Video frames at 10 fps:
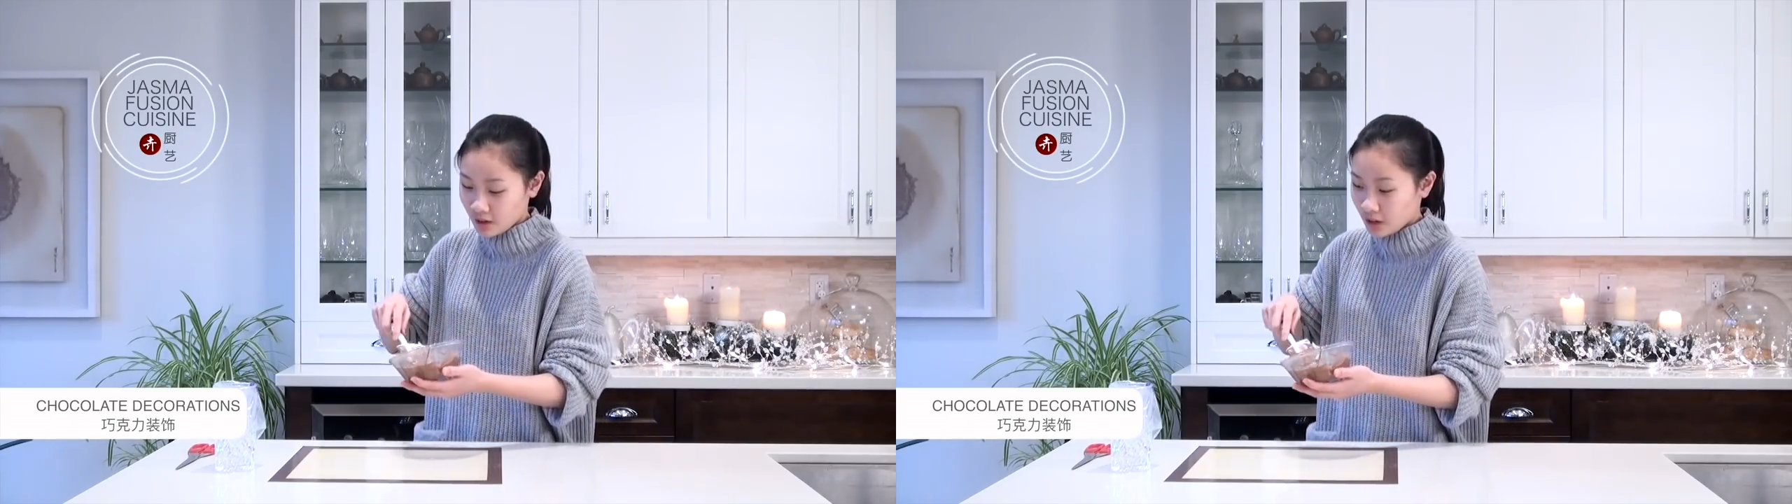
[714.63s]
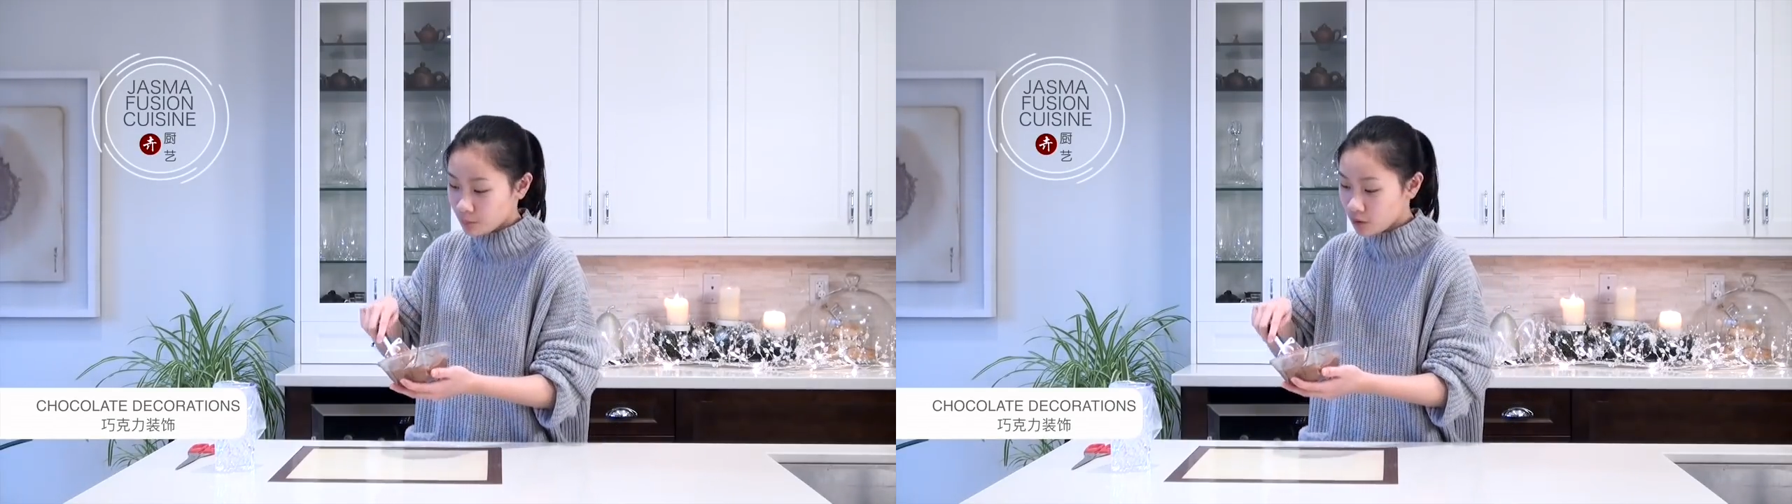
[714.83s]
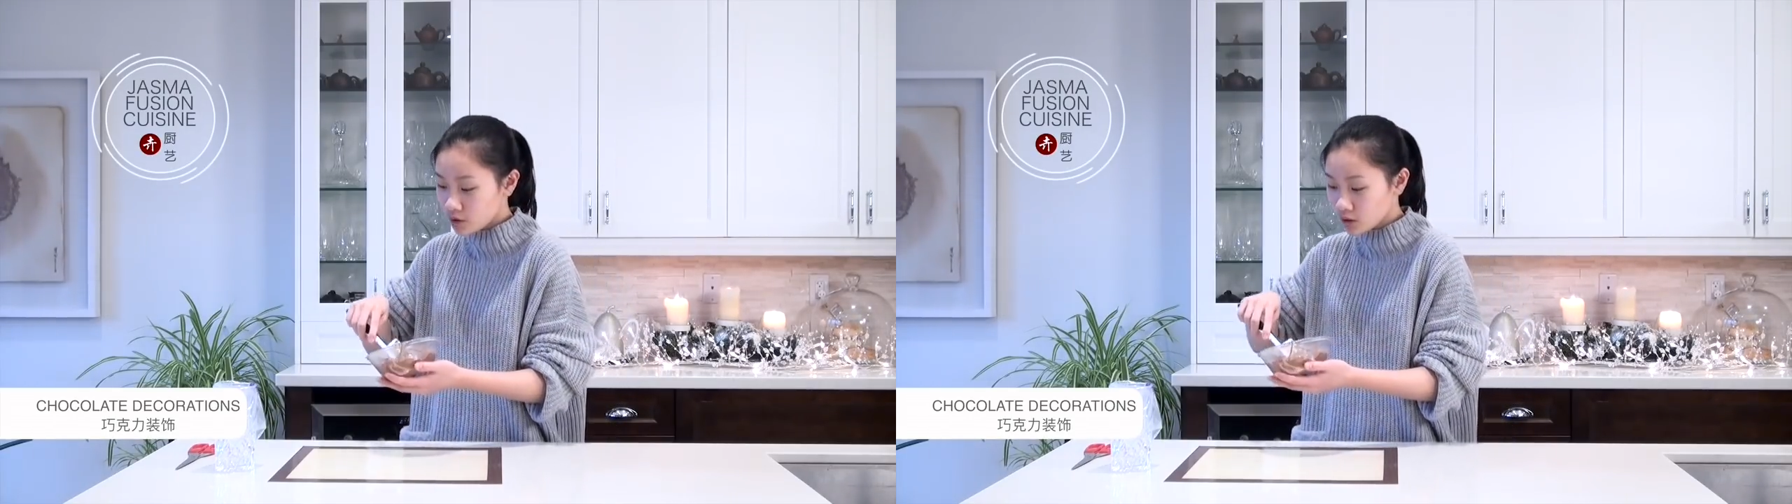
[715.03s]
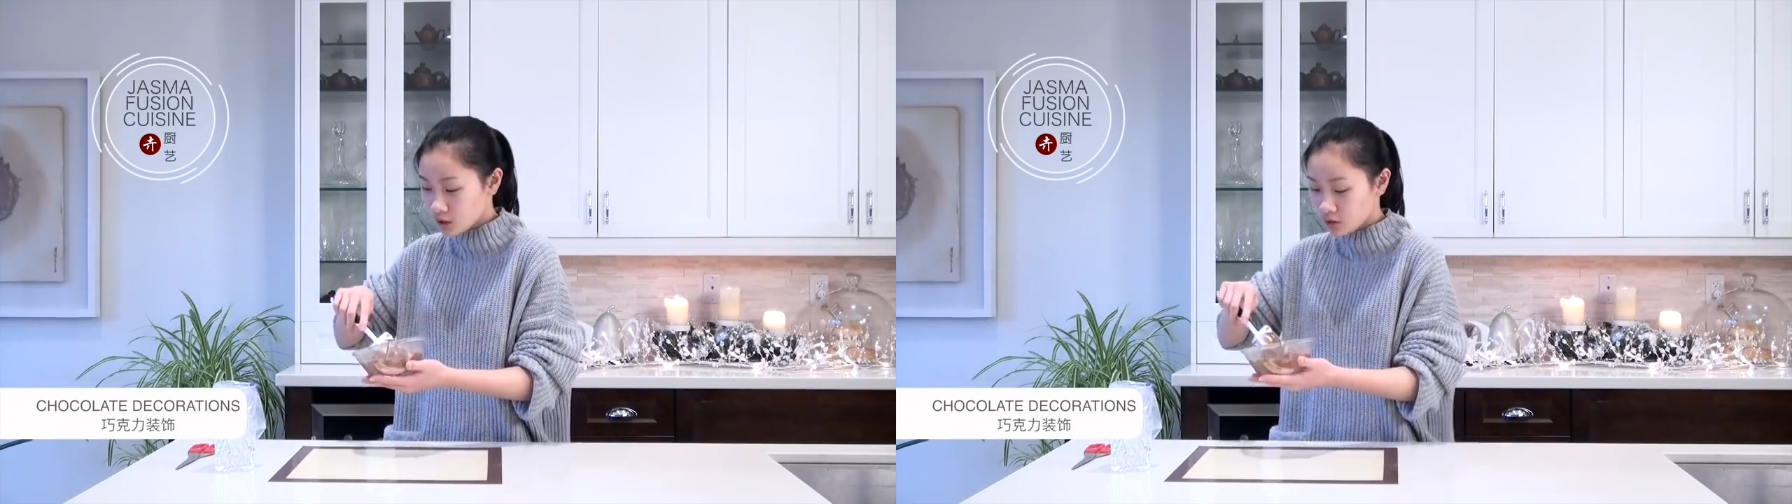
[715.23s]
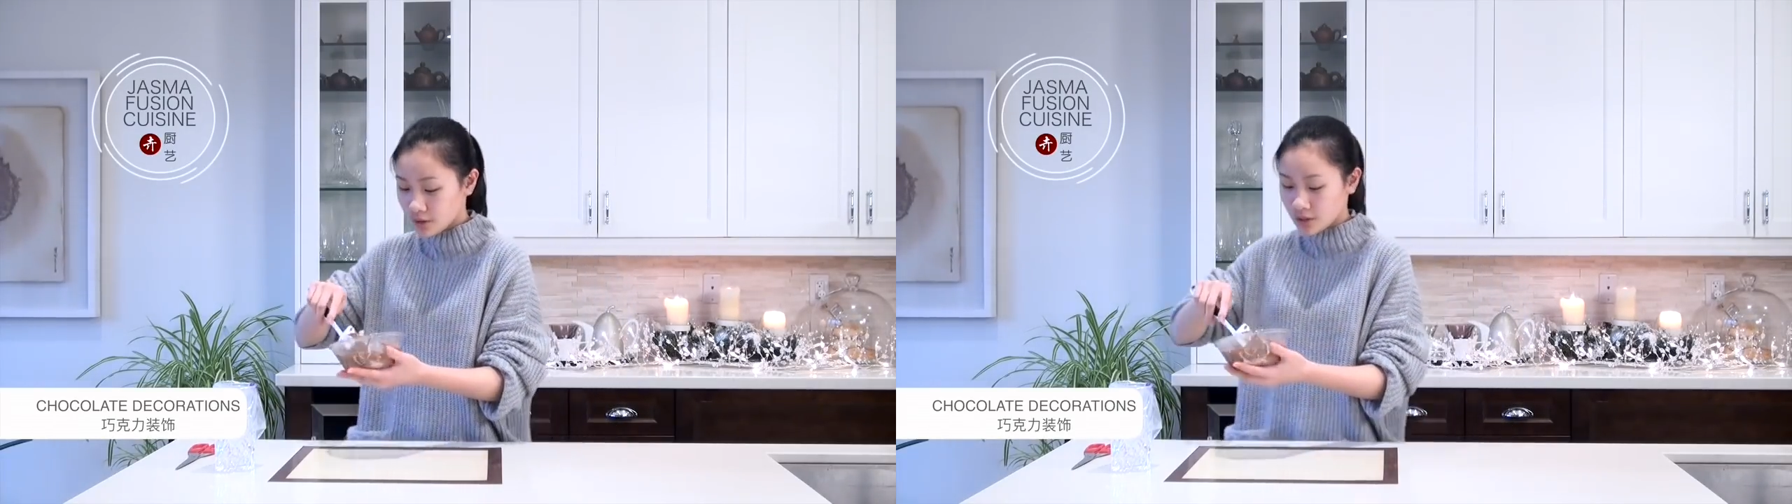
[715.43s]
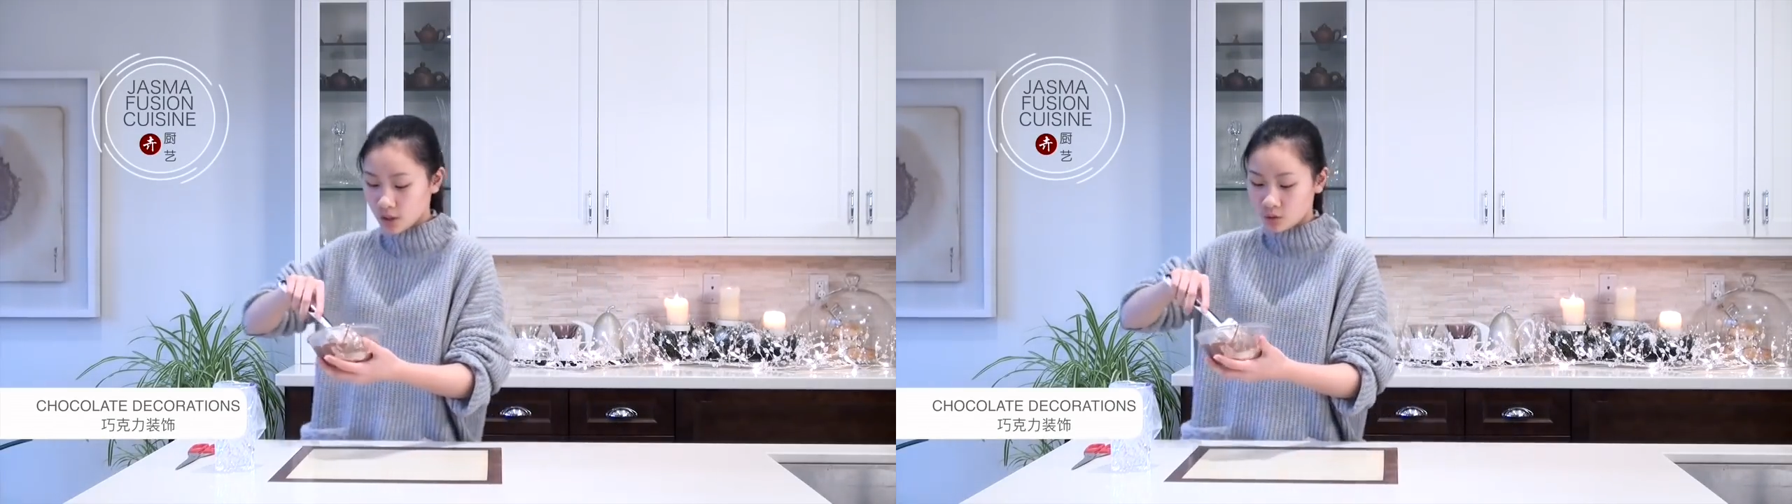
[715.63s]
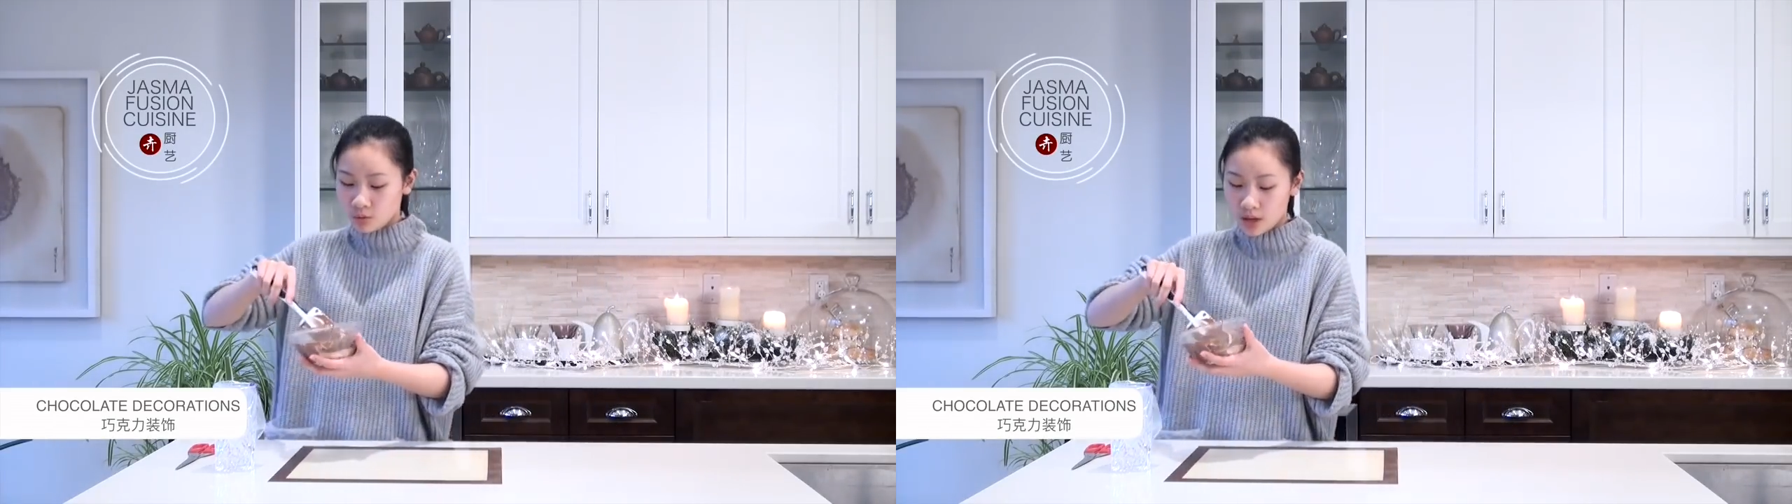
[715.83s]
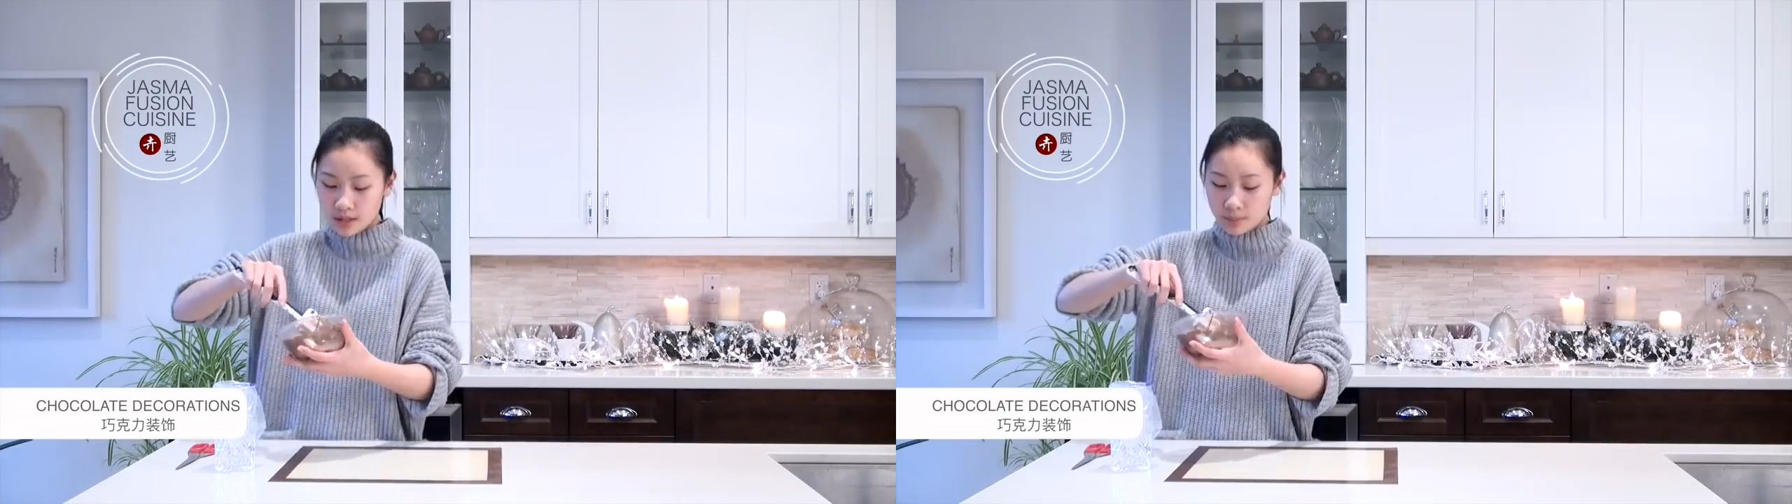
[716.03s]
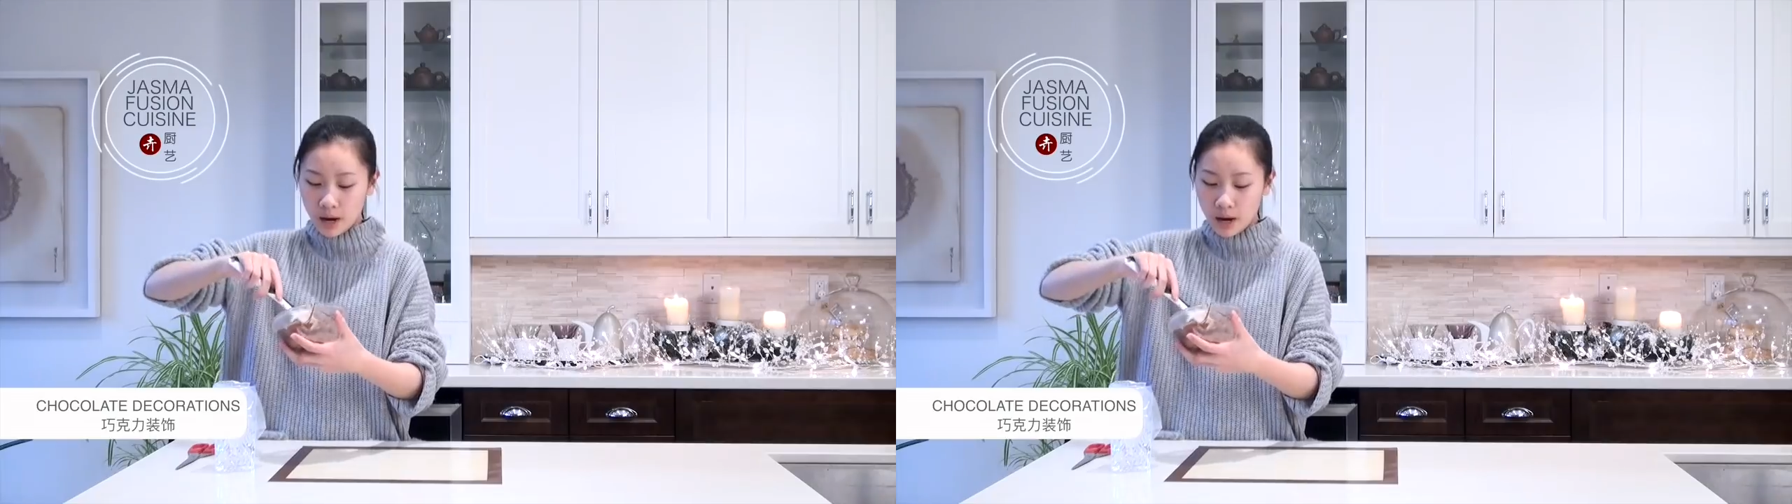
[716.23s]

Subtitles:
Now I'm going to load this into a